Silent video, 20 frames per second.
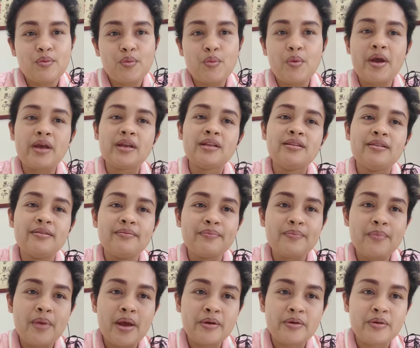with
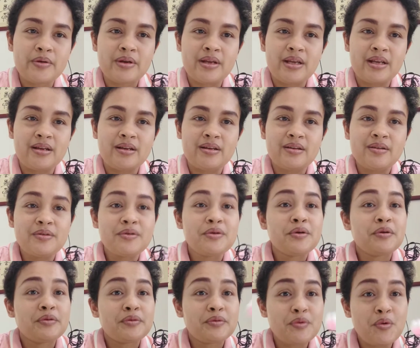Mandarin
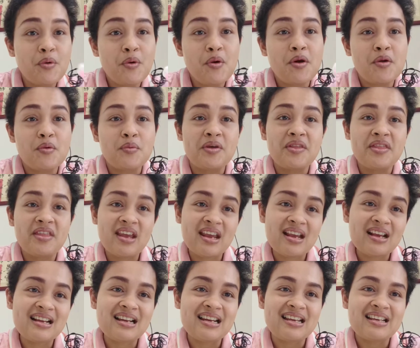nor with
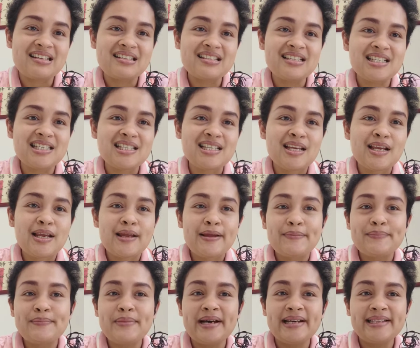English,
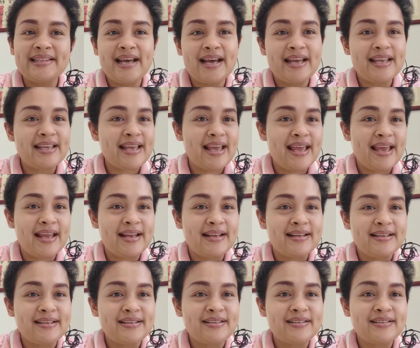but I can